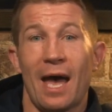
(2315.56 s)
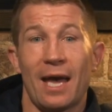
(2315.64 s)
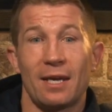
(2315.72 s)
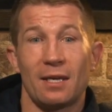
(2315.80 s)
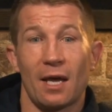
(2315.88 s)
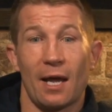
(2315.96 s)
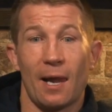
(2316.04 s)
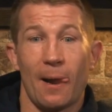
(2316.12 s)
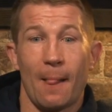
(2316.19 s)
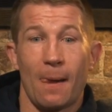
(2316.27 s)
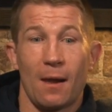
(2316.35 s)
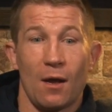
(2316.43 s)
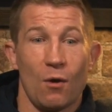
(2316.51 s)
And uh,
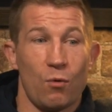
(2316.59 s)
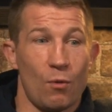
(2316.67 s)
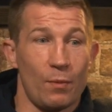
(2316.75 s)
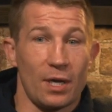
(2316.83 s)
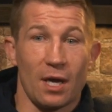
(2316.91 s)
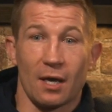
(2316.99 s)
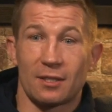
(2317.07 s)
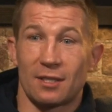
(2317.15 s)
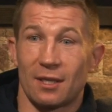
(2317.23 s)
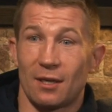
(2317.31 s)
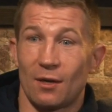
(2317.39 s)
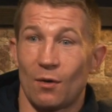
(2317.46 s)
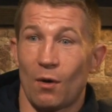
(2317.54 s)
when we got
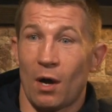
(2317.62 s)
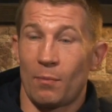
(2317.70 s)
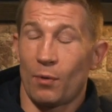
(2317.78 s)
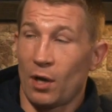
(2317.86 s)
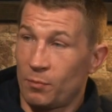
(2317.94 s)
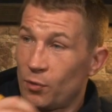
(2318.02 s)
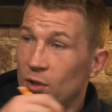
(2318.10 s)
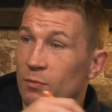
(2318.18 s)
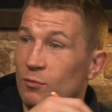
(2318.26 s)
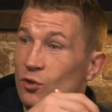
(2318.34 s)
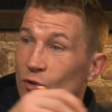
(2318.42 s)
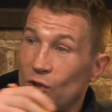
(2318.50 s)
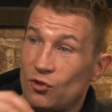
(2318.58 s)
to, I, I brought them
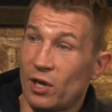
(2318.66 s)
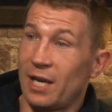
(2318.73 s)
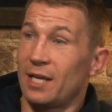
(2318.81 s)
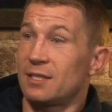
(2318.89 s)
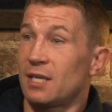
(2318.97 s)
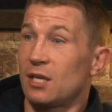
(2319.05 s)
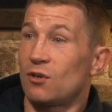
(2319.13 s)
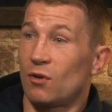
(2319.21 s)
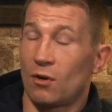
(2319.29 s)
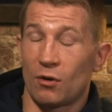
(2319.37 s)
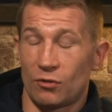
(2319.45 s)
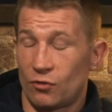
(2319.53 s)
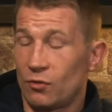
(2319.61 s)
through the training centre,
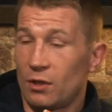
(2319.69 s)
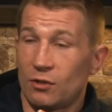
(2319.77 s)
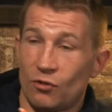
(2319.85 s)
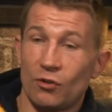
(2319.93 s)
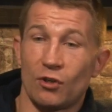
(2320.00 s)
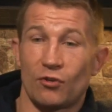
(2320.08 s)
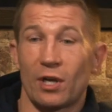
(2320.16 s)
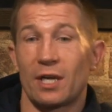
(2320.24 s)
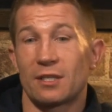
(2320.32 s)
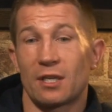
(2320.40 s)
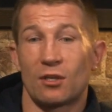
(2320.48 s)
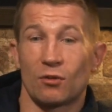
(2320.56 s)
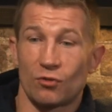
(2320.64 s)
or through, through the training
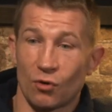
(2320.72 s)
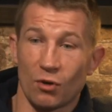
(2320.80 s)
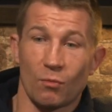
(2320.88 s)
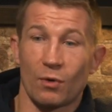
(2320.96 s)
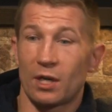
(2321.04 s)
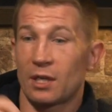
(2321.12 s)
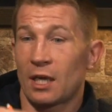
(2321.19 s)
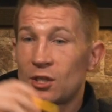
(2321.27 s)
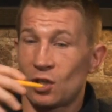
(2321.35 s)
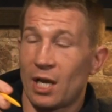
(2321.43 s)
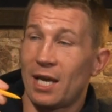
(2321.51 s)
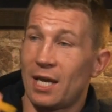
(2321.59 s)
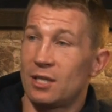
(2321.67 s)
centre, showed them where they get
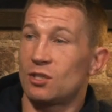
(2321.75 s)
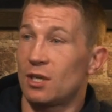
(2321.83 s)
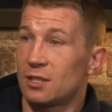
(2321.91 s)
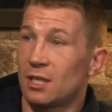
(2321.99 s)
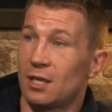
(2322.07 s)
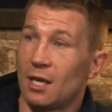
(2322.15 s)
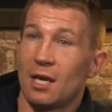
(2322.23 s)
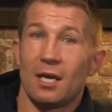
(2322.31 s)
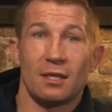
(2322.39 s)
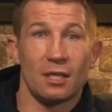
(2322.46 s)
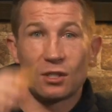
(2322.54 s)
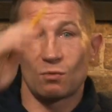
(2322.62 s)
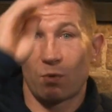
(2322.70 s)
changed. And I said,
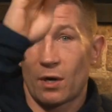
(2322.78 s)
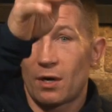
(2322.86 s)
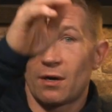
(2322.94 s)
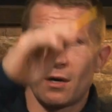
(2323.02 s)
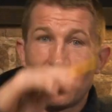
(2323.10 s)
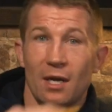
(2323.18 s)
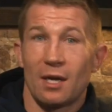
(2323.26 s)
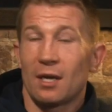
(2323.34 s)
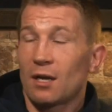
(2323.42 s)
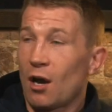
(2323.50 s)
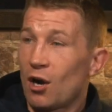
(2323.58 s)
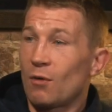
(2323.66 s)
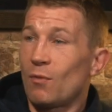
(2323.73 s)
this is where
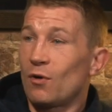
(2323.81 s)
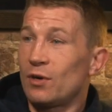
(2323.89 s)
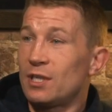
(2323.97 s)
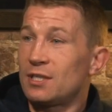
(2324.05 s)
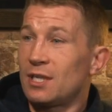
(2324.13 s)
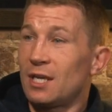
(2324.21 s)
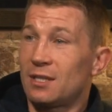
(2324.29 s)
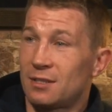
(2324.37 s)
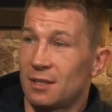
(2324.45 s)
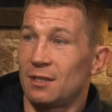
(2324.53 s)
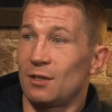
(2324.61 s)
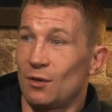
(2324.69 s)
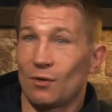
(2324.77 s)
Conor Murray sits.
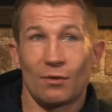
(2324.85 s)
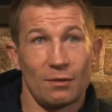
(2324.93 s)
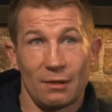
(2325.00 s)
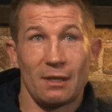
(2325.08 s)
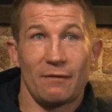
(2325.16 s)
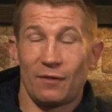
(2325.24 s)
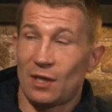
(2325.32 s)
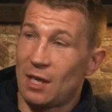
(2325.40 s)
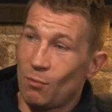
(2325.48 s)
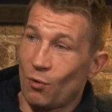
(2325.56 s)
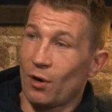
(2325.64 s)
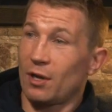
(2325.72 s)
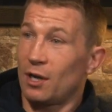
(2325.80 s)
And, you know, if you
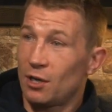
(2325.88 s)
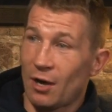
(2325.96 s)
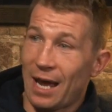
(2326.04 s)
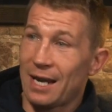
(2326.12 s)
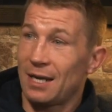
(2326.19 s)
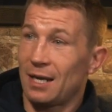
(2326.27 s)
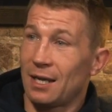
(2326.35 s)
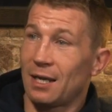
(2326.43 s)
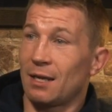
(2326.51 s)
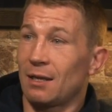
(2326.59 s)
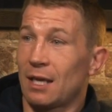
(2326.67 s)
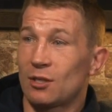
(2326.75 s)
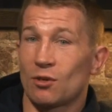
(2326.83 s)
keep working on your handling
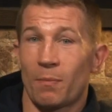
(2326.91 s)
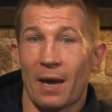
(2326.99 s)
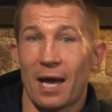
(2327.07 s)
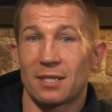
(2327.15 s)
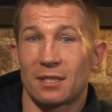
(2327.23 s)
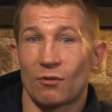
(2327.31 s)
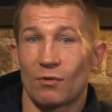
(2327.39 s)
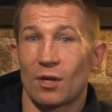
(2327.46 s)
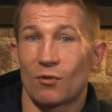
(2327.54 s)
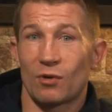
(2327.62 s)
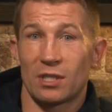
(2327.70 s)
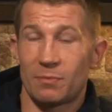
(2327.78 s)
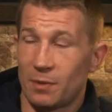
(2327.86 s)
and get your passing real
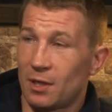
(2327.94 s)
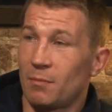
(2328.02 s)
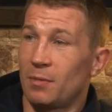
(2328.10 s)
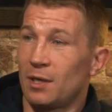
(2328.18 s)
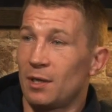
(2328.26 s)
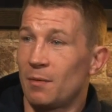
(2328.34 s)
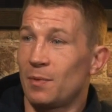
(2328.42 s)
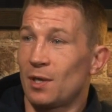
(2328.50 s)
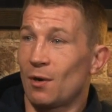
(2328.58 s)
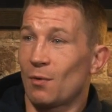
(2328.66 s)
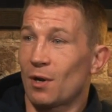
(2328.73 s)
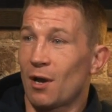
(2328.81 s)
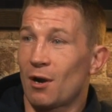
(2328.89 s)
crisp, you could be, you could be there
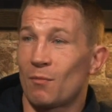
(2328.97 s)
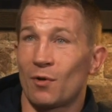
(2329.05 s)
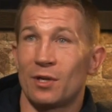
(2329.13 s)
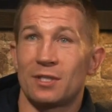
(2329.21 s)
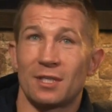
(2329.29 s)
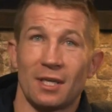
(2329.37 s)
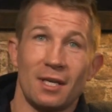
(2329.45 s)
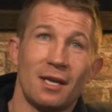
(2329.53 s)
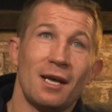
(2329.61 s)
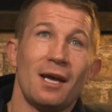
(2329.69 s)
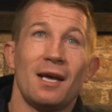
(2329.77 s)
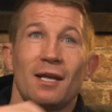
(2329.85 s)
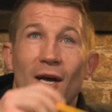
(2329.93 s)
where Conor Murray's sitting.
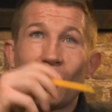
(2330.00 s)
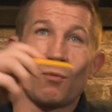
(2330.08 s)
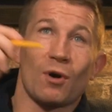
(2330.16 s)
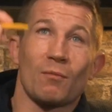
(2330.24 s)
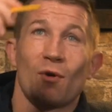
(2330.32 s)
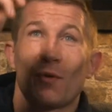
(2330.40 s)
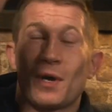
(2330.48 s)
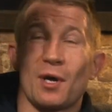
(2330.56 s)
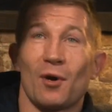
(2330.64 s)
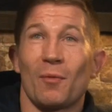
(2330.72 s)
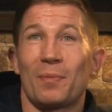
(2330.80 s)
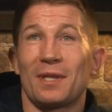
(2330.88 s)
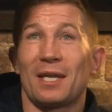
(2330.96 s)
I worked my way
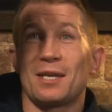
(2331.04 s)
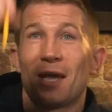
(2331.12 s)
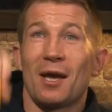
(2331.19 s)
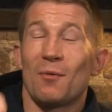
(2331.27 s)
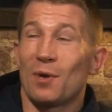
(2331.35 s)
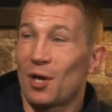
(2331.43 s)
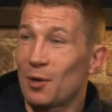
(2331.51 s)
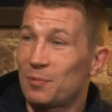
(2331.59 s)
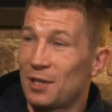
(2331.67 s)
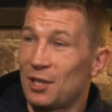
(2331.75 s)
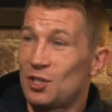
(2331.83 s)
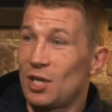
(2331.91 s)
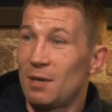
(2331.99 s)
up. And then we got up
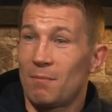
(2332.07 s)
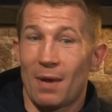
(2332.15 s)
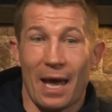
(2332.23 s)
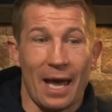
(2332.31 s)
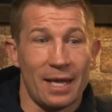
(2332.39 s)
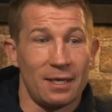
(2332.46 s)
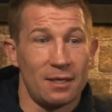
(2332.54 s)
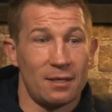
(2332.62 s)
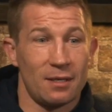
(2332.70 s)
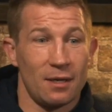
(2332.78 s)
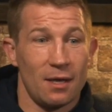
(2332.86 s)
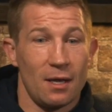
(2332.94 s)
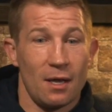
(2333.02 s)
to the gym,
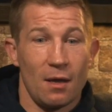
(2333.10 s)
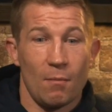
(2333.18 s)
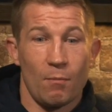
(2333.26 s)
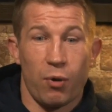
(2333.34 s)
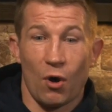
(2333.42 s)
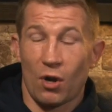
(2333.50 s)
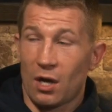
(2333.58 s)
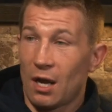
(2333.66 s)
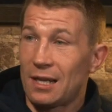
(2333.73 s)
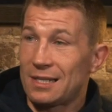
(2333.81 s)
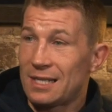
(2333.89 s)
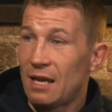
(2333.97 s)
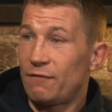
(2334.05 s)
and Paul
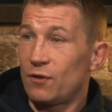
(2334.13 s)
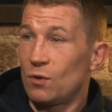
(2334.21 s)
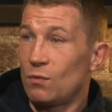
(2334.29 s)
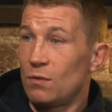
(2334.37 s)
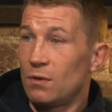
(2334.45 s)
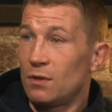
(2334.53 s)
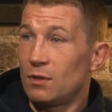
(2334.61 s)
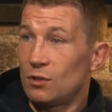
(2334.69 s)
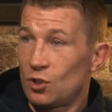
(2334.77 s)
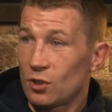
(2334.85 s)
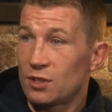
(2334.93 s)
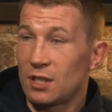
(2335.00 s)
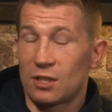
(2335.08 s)
O'Connell's nephew,
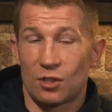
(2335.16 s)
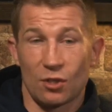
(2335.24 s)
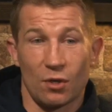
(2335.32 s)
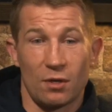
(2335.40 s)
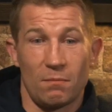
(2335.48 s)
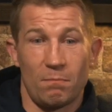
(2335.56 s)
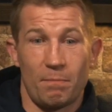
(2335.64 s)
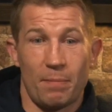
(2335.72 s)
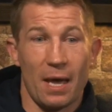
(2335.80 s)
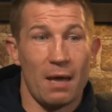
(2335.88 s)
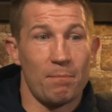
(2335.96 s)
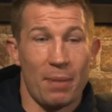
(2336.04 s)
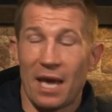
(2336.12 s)
Justin's son,
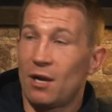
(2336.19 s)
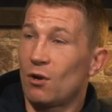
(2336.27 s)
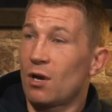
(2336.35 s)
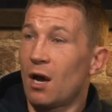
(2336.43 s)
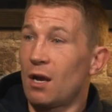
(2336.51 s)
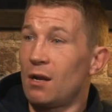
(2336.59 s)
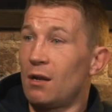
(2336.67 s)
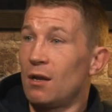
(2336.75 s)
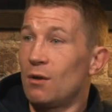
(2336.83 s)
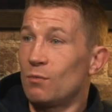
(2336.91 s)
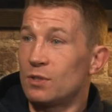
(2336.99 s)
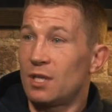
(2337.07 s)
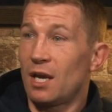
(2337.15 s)
Ben O'Connell,
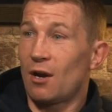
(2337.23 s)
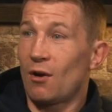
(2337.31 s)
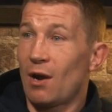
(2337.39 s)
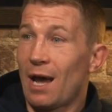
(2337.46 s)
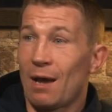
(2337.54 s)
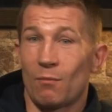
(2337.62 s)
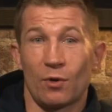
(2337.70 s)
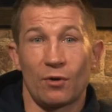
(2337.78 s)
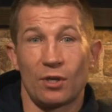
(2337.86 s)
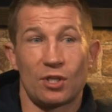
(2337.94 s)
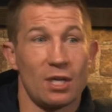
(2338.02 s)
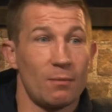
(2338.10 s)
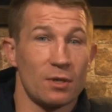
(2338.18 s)
was there, and we were in
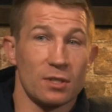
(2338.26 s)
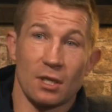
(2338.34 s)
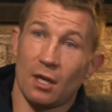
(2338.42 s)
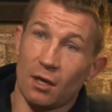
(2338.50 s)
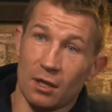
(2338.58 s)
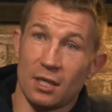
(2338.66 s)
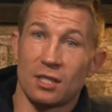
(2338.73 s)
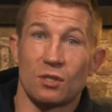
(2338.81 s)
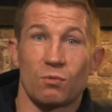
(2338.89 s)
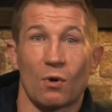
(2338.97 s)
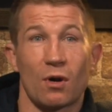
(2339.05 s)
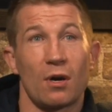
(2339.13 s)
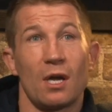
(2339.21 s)
the gym. And I said, like, and this is
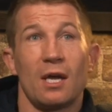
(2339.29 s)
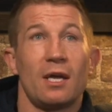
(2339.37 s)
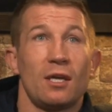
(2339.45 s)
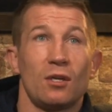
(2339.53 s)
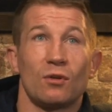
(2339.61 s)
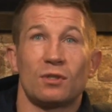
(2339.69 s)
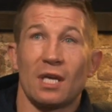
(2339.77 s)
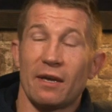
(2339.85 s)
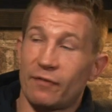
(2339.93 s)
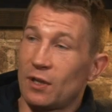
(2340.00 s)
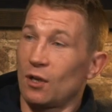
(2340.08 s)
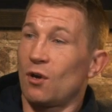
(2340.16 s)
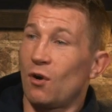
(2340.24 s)
where, you know, Dave
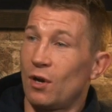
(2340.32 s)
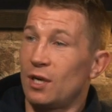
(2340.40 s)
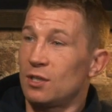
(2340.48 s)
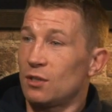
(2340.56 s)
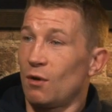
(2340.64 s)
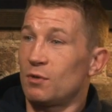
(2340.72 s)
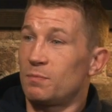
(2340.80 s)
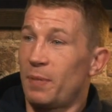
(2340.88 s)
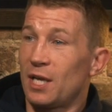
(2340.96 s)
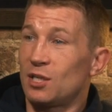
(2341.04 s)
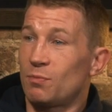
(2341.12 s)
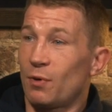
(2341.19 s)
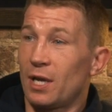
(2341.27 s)
Kilcoyne is always
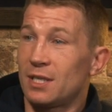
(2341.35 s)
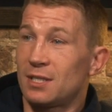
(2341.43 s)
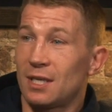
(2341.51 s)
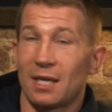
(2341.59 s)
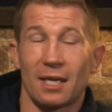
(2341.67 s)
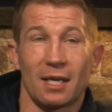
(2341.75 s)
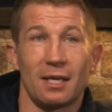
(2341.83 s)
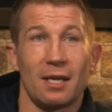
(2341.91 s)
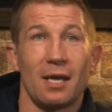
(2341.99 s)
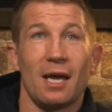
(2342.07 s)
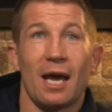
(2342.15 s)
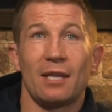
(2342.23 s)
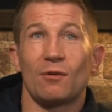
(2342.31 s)
bench pressing. And,
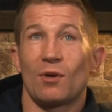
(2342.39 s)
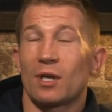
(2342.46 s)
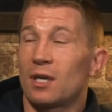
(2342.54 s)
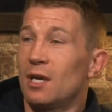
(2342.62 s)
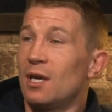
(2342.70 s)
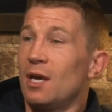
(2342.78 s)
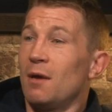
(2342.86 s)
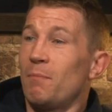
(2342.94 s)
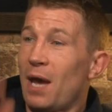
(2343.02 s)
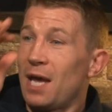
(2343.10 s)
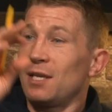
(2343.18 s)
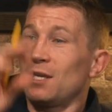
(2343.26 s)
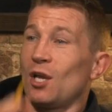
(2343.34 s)
and they're like,
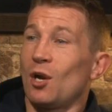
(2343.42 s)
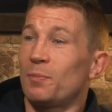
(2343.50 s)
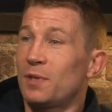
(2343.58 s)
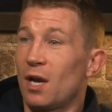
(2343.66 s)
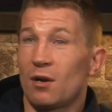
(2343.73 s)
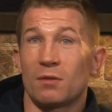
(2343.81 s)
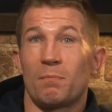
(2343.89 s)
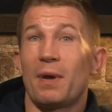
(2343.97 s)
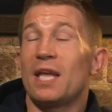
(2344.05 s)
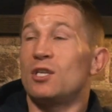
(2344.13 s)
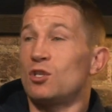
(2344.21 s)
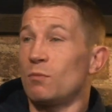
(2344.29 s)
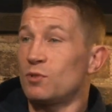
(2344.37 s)
Ben, get up there. And
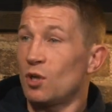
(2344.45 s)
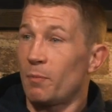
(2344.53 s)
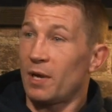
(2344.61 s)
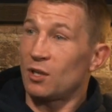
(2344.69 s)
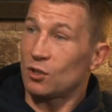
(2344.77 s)
Ben jumps up and